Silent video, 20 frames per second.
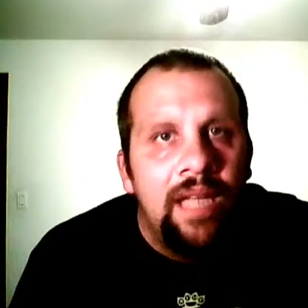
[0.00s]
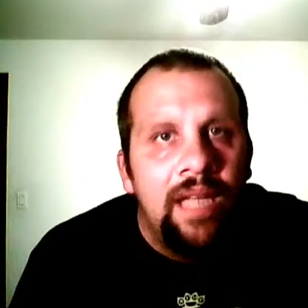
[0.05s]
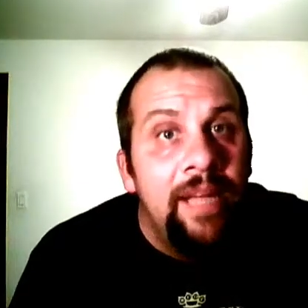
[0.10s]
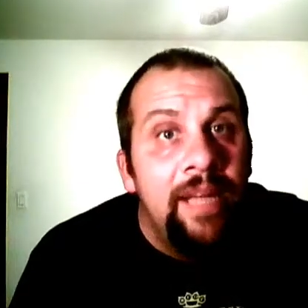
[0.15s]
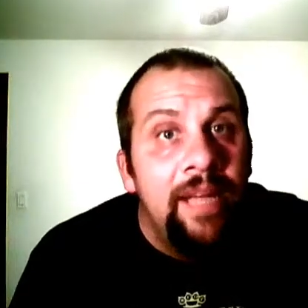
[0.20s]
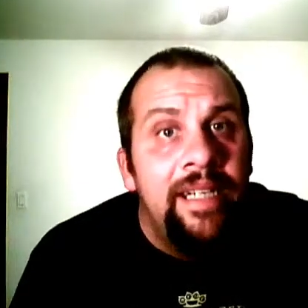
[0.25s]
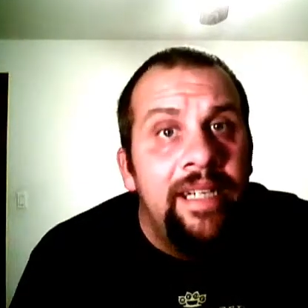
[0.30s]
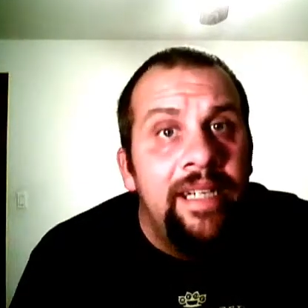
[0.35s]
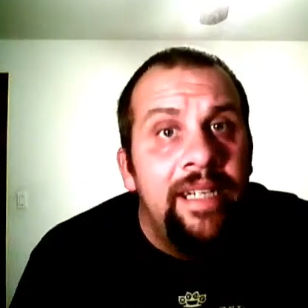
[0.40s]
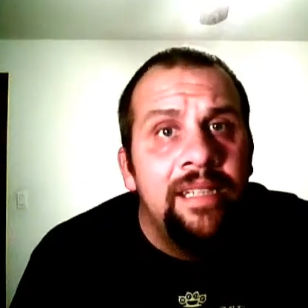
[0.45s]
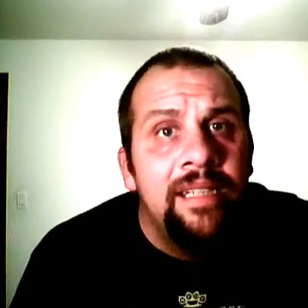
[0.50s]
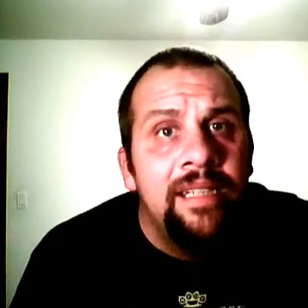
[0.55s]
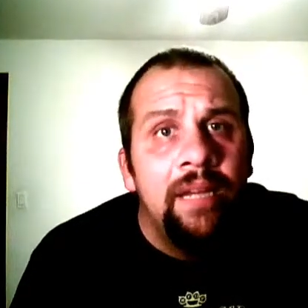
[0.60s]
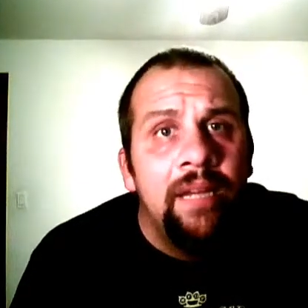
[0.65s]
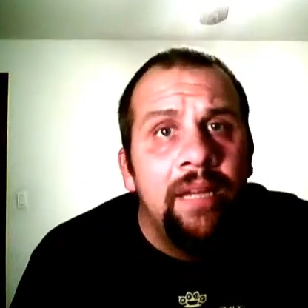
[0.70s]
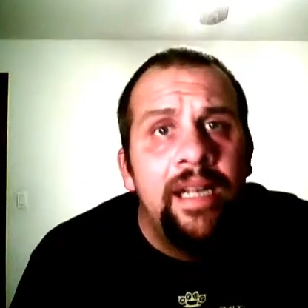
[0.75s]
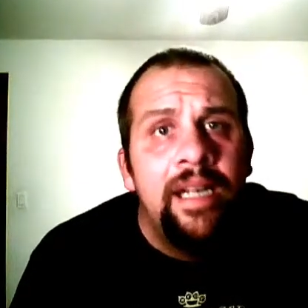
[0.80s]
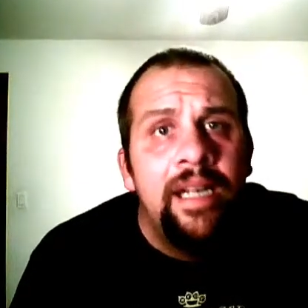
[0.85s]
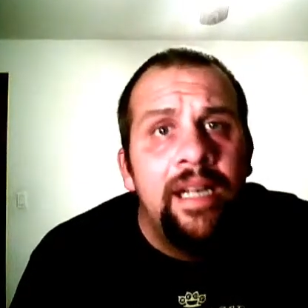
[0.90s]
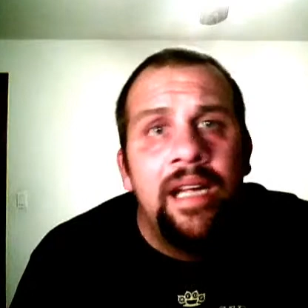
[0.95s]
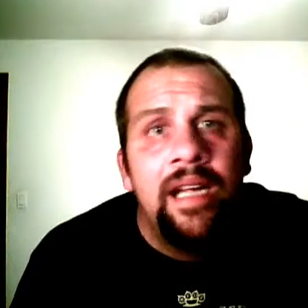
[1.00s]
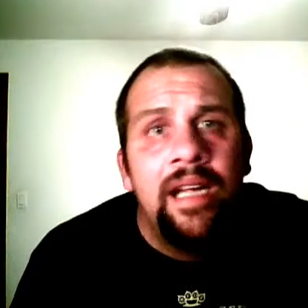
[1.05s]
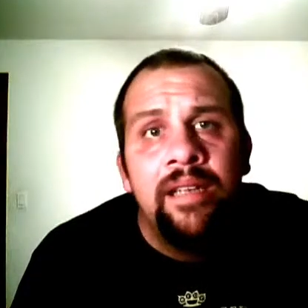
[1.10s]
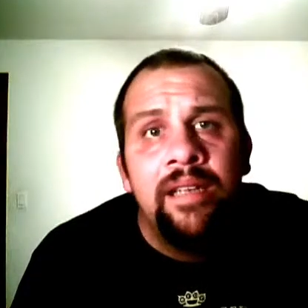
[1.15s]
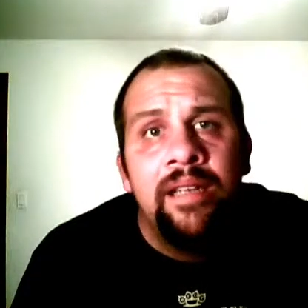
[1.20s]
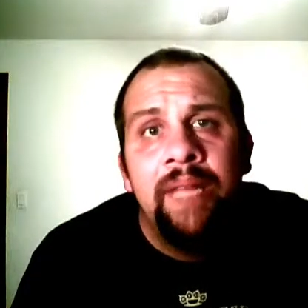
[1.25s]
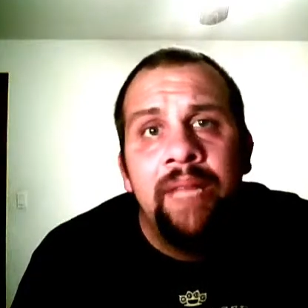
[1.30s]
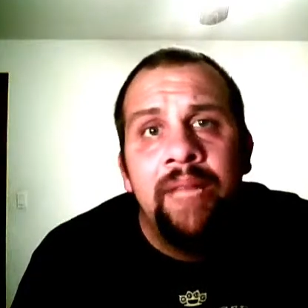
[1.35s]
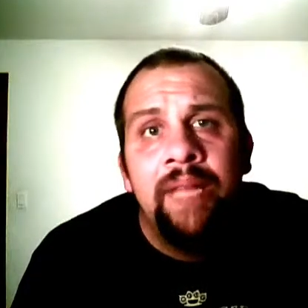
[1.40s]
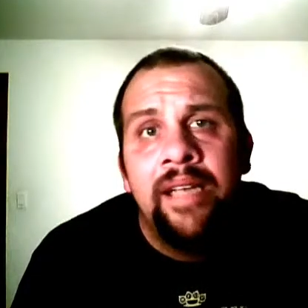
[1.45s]
Made decent money.
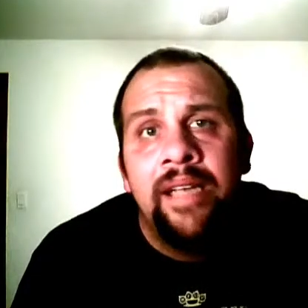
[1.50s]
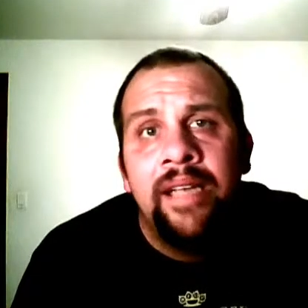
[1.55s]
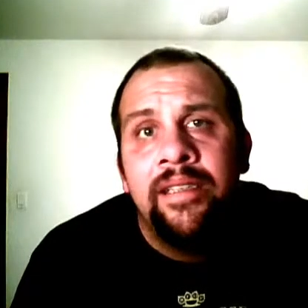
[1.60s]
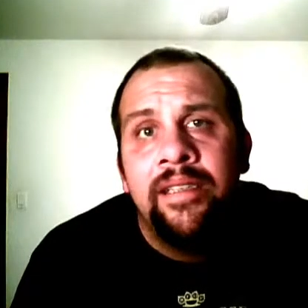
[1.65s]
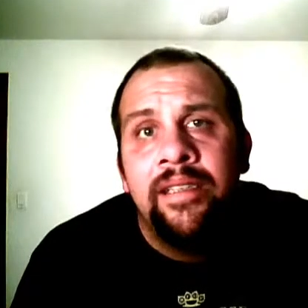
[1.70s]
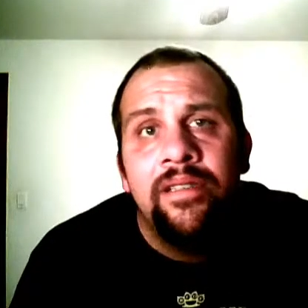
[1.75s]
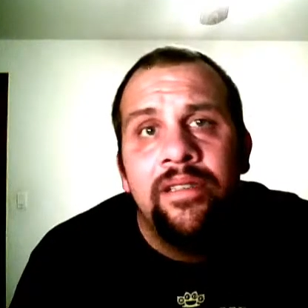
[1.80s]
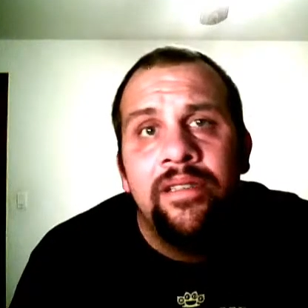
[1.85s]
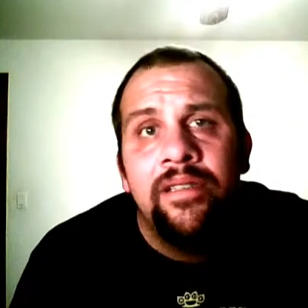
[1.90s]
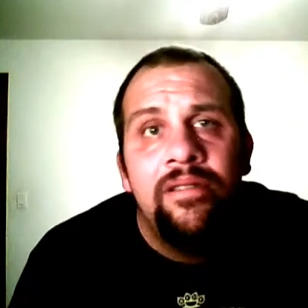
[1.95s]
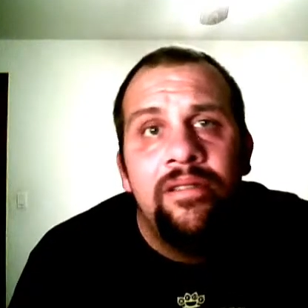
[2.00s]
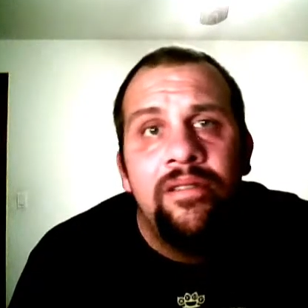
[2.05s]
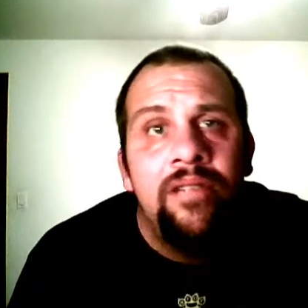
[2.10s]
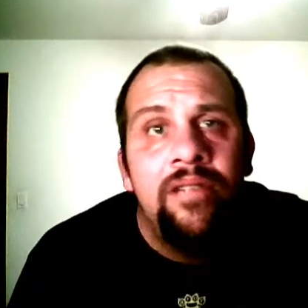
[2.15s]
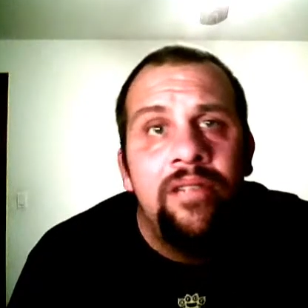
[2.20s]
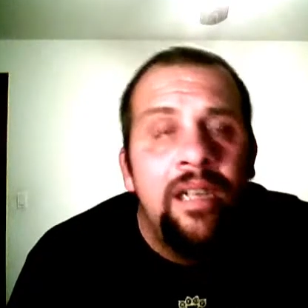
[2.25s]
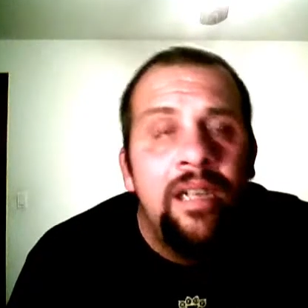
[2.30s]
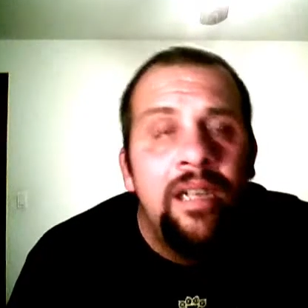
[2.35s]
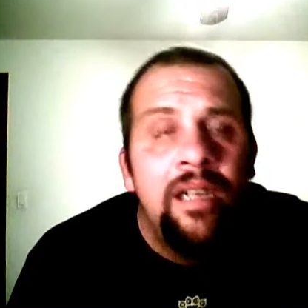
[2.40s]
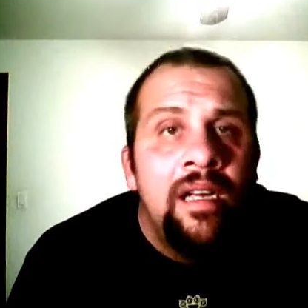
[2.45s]
I'd made it to